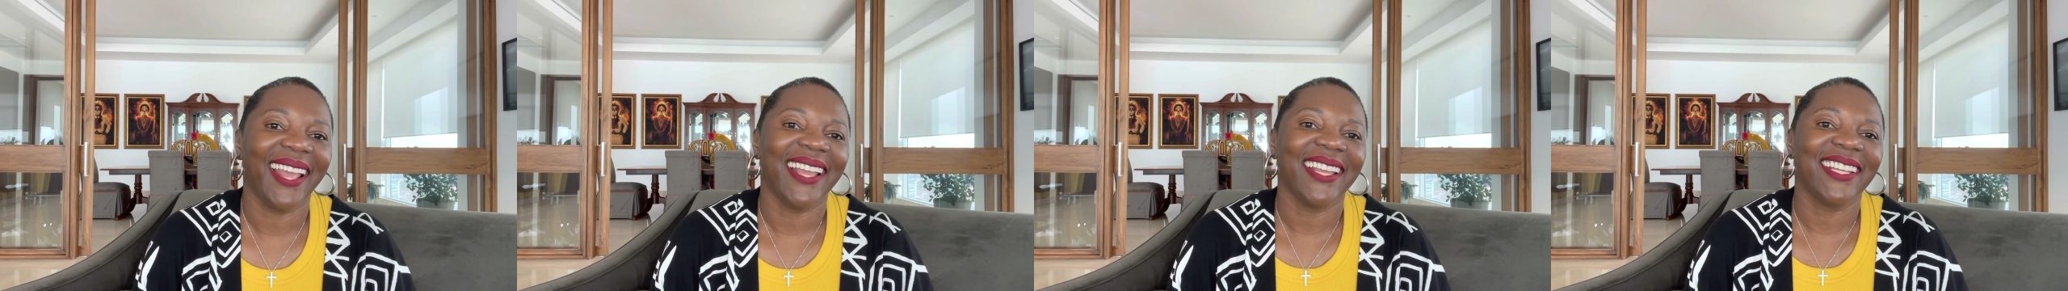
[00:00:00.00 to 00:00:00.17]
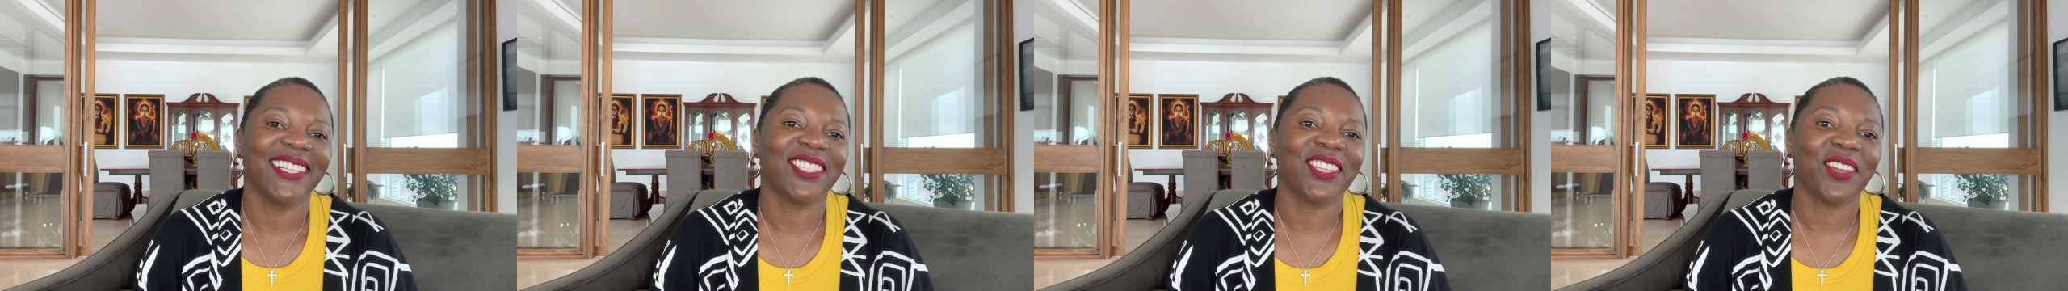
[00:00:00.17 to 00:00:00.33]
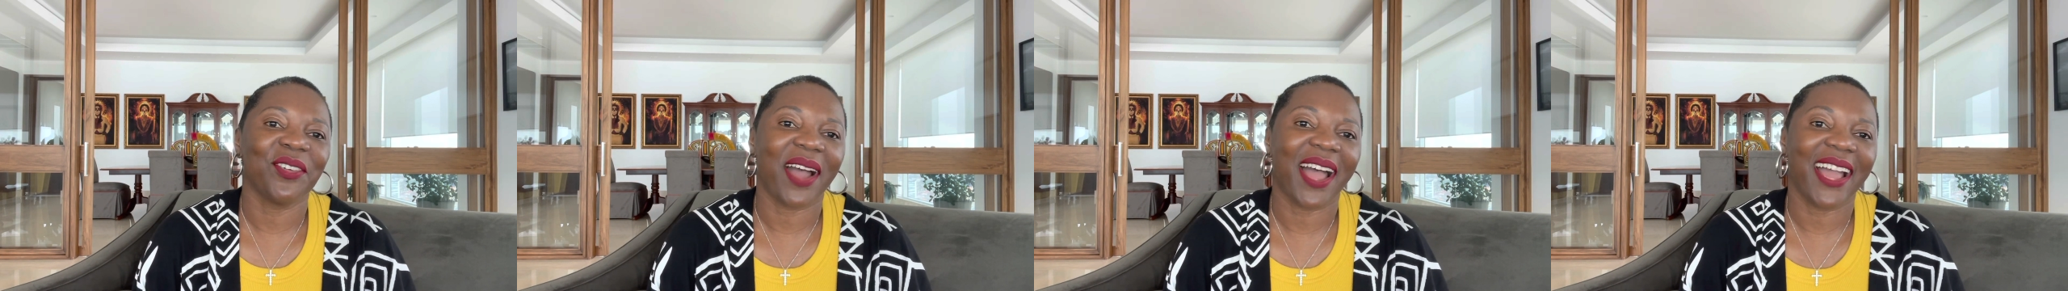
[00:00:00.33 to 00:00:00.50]

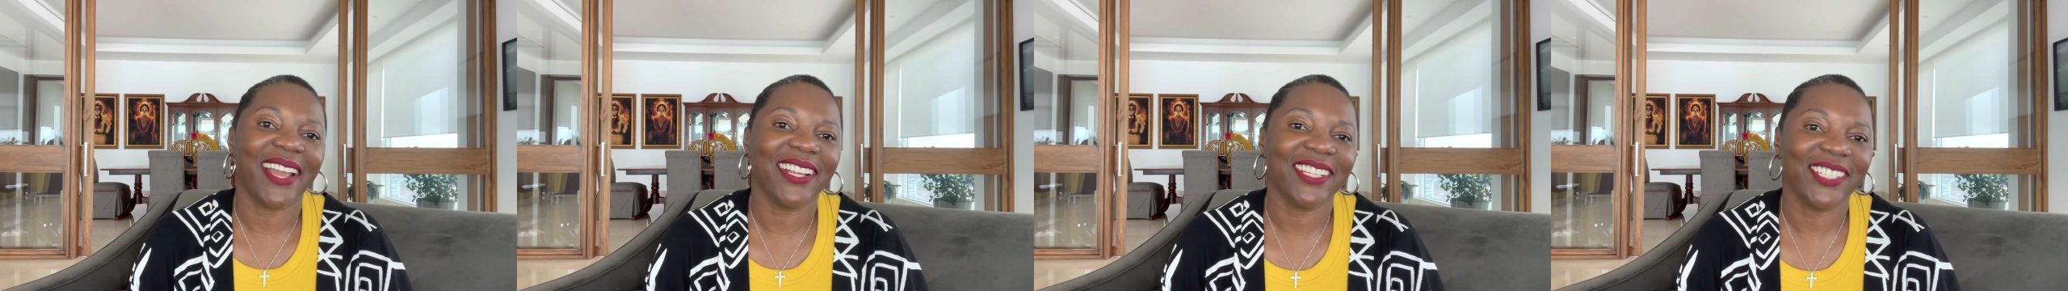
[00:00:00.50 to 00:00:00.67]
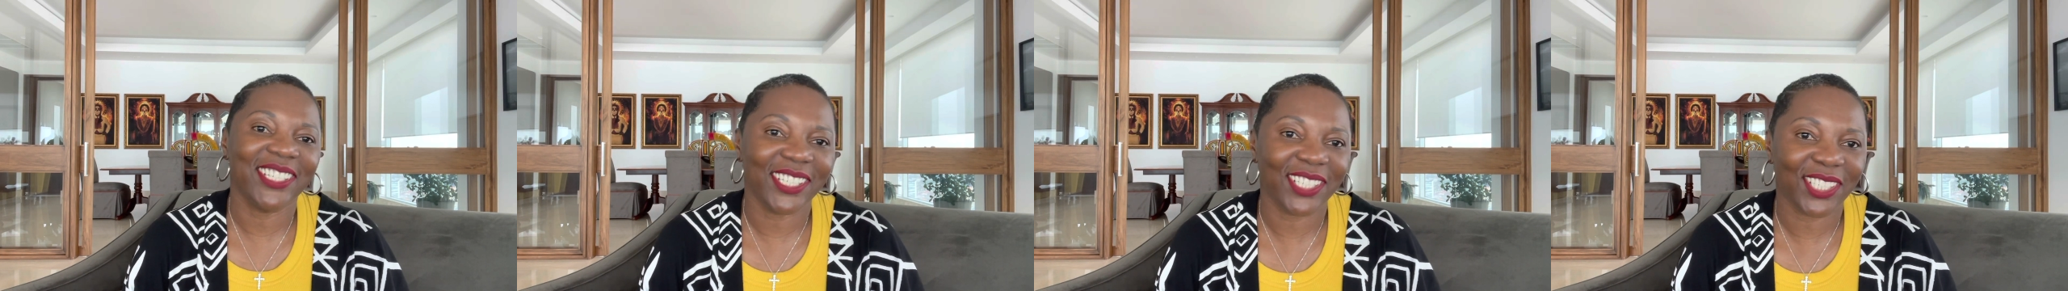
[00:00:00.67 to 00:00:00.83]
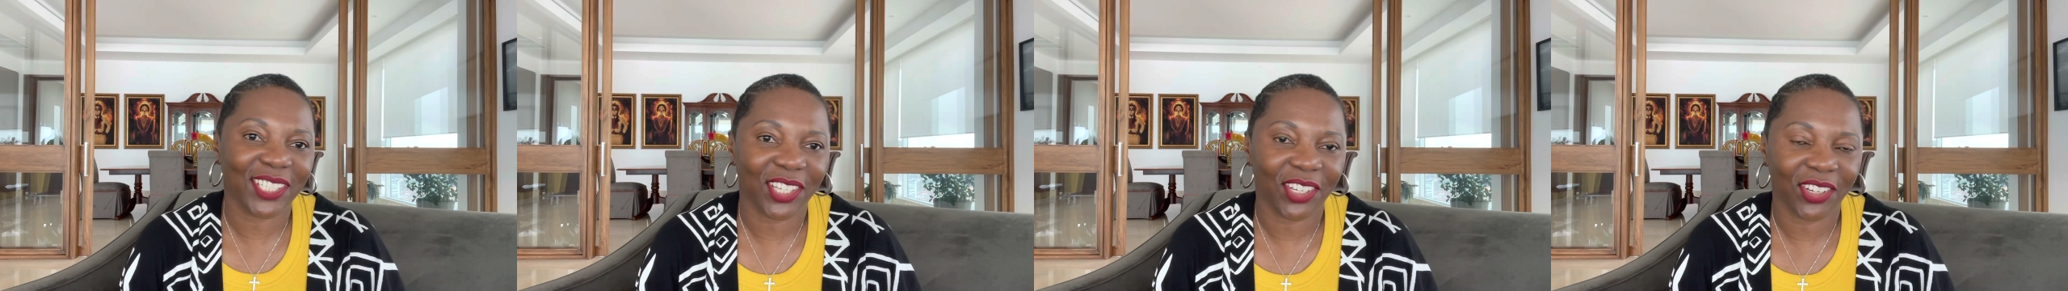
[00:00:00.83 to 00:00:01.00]
So I just